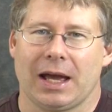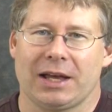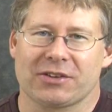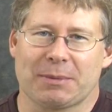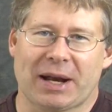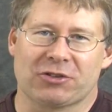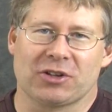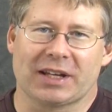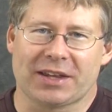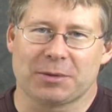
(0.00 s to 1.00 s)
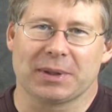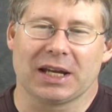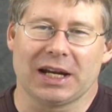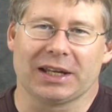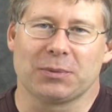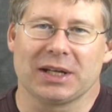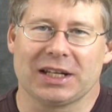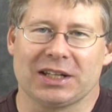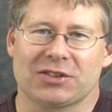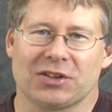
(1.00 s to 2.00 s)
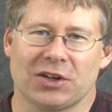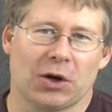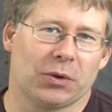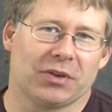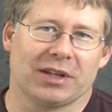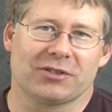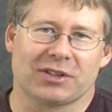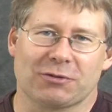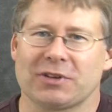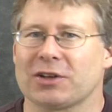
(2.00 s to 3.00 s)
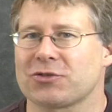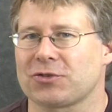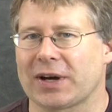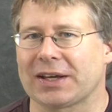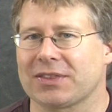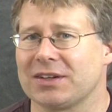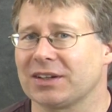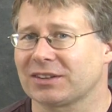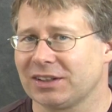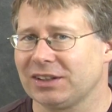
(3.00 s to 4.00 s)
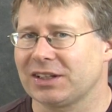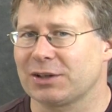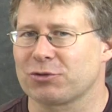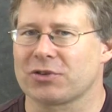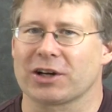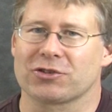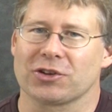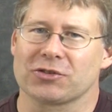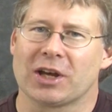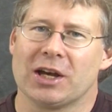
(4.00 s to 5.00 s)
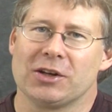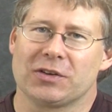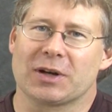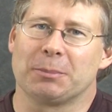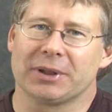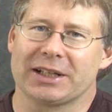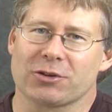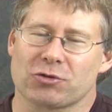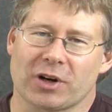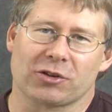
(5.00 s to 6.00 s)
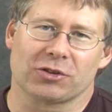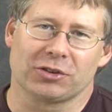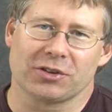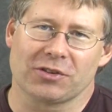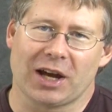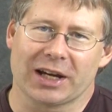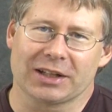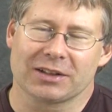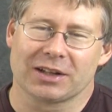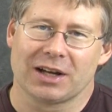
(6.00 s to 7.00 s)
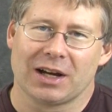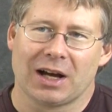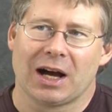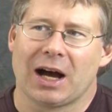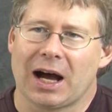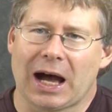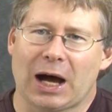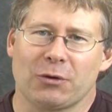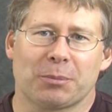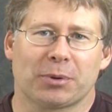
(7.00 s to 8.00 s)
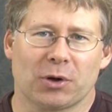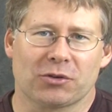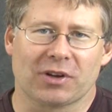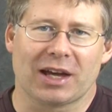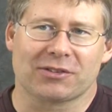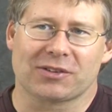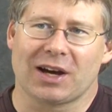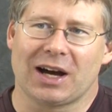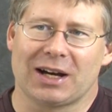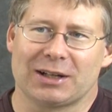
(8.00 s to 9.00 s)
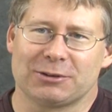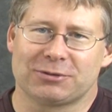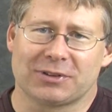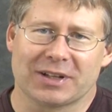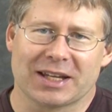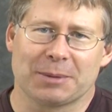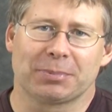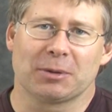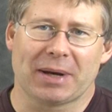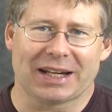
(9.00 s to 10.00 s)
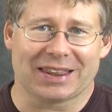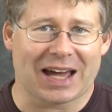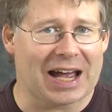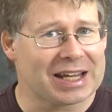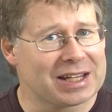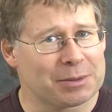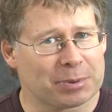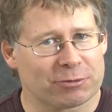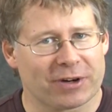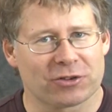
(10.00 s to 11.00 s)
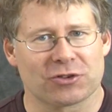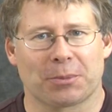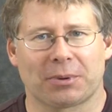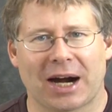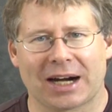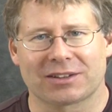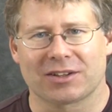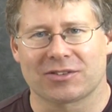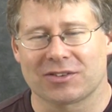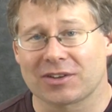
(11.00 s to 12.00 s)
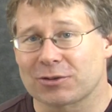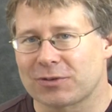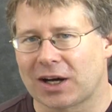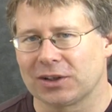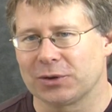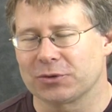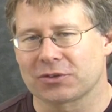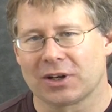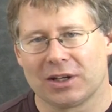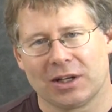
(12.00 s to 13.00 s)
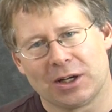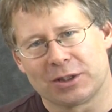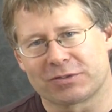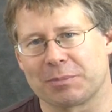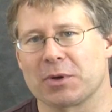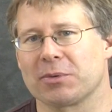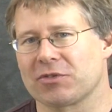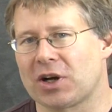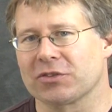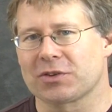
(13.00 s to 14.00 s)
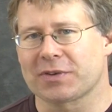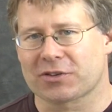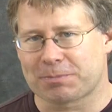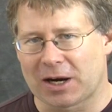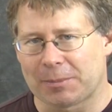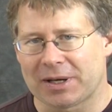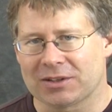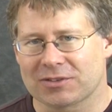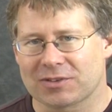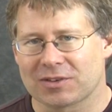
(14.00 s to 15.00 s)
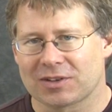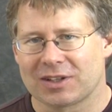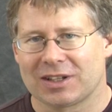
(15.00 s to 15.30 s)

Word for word: As I mentioned at the beginning, we need to know the stiffness, strength, and ductility of structures to complete a structural design. How the process of implementing that in professional practice is as follows. From the results of experiments,